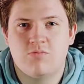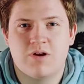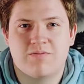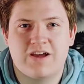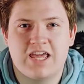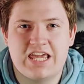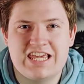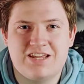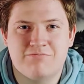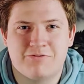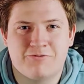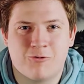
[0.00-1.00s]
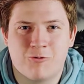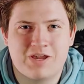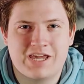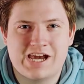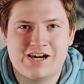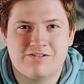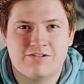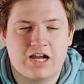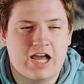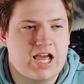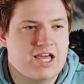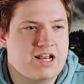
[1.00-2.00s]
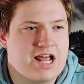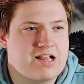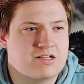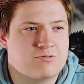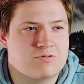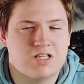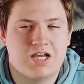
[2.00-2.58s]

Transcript: mind if I eat before we go?" And Alex was